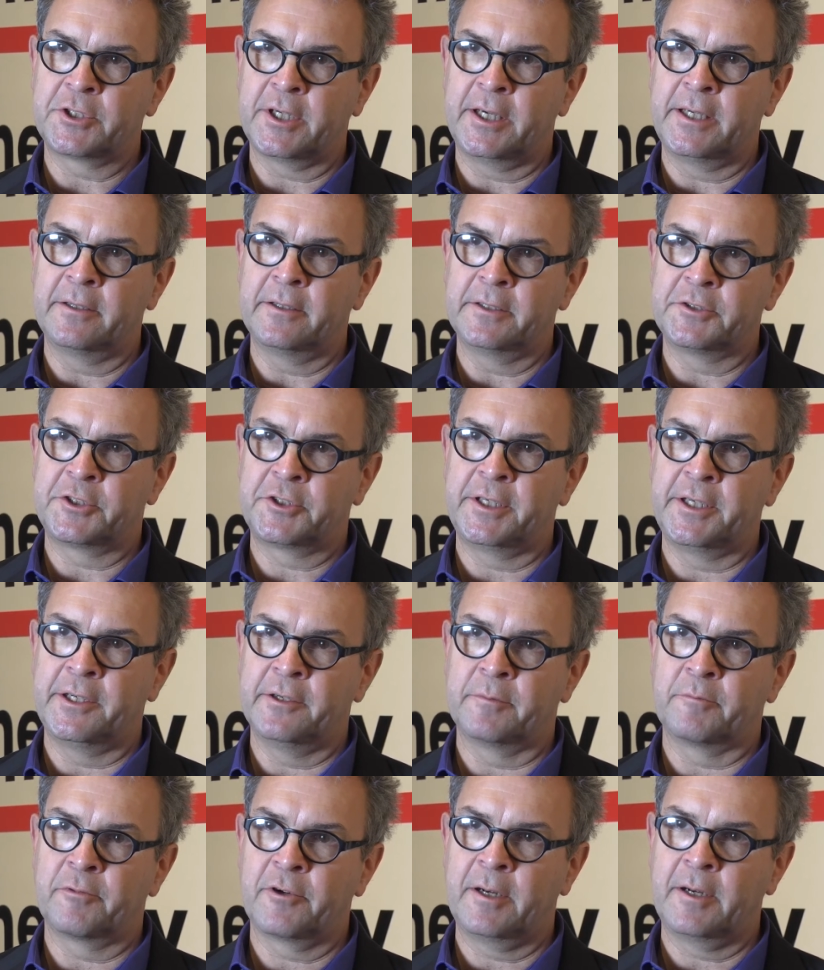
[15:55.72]
site on
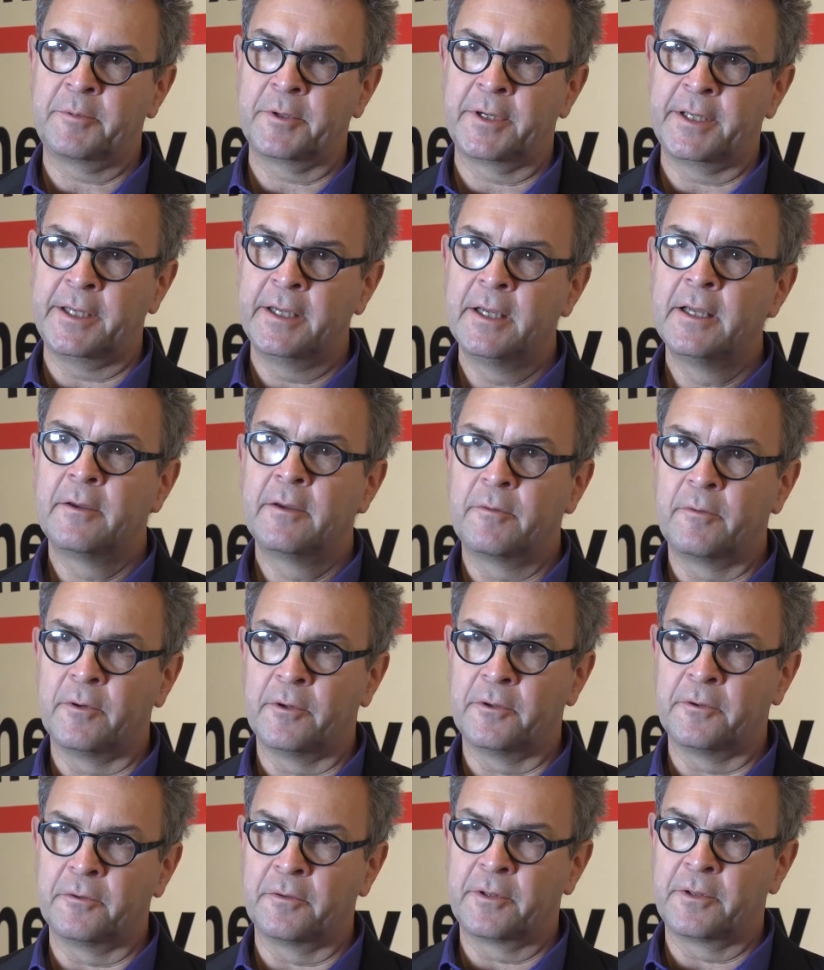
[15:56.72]
city-owned property?
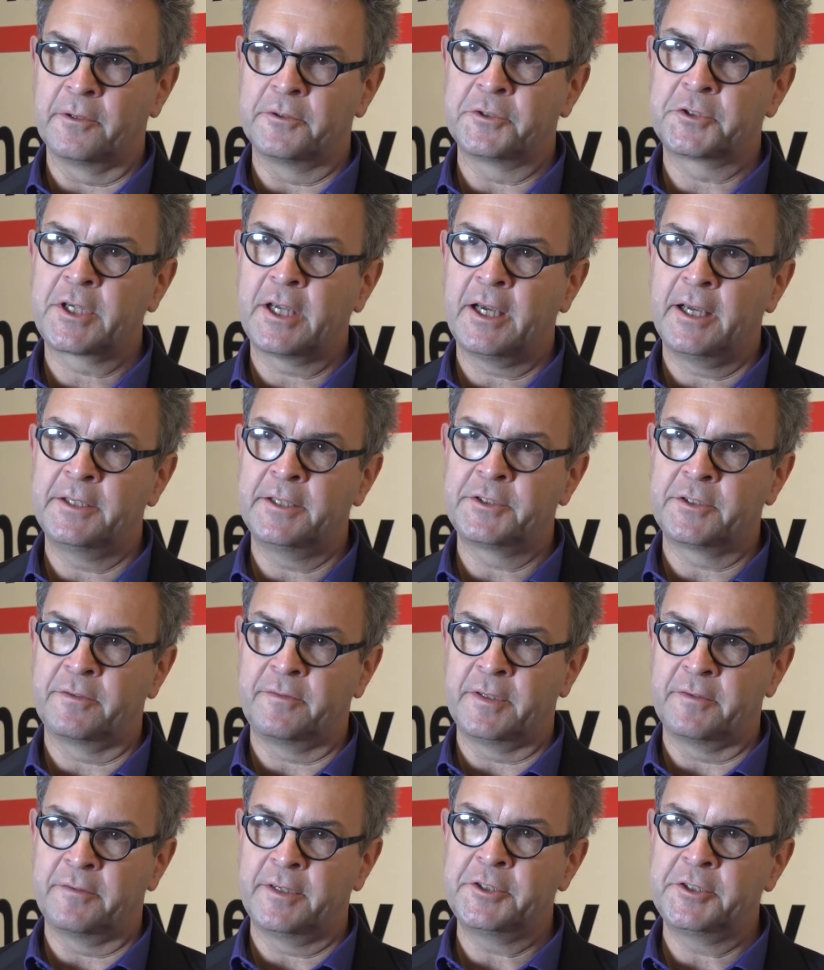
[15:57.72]
Will those kinds
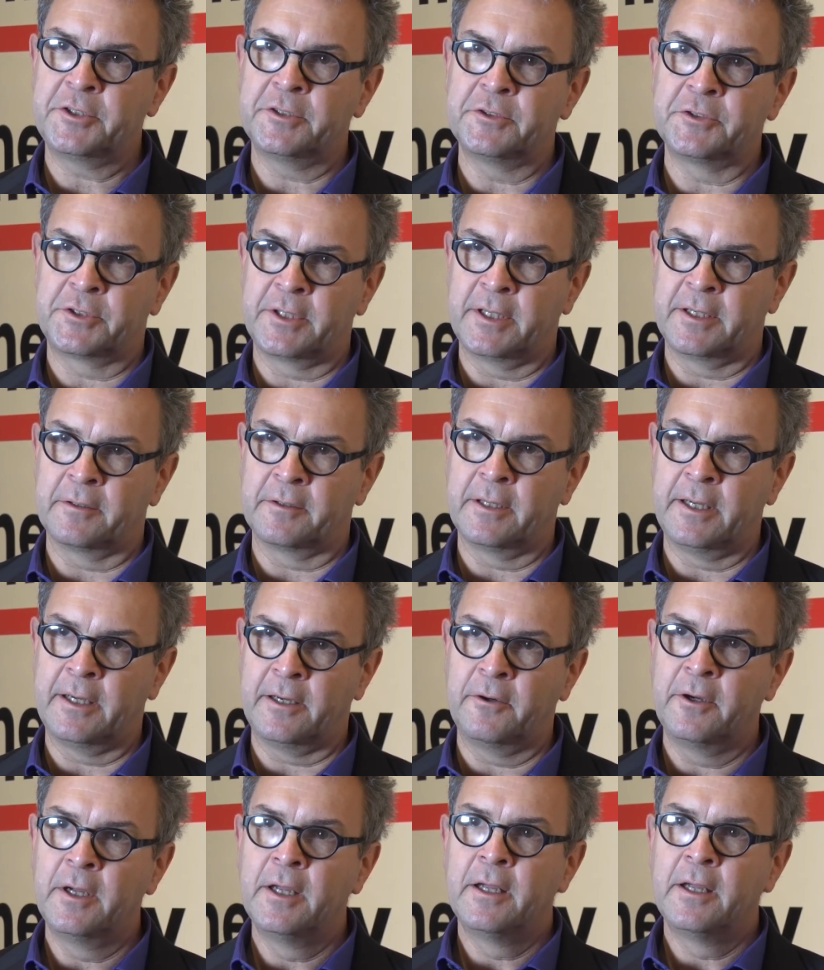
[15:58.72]
of innovations that
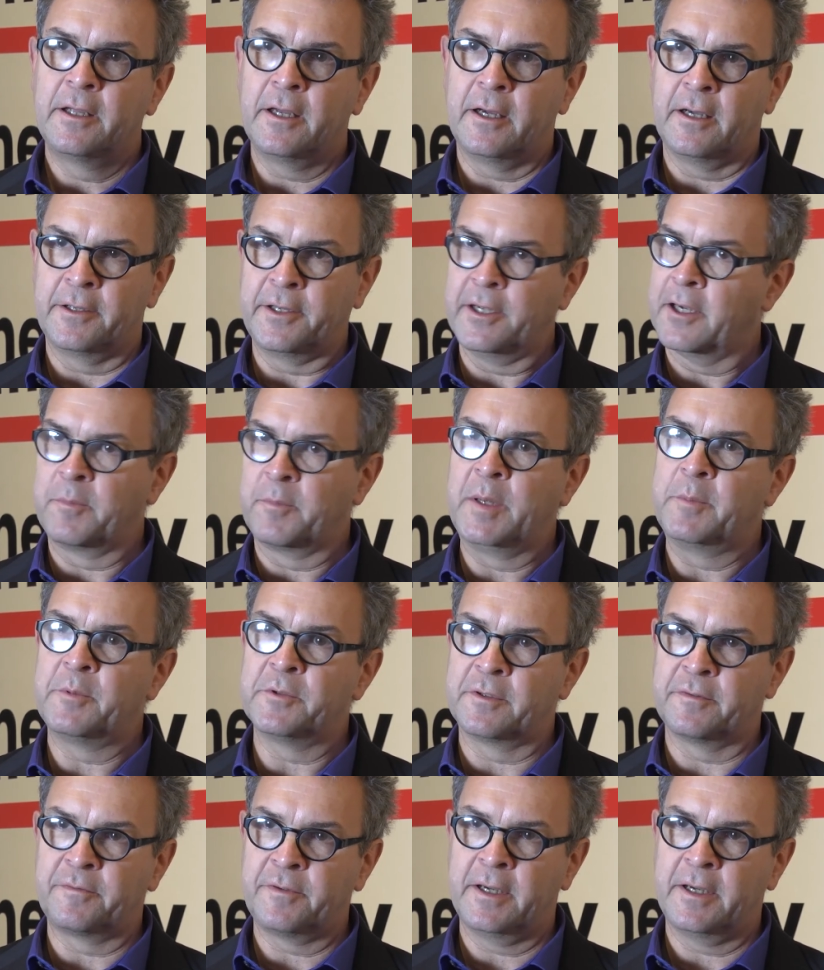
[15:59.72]
allow young people to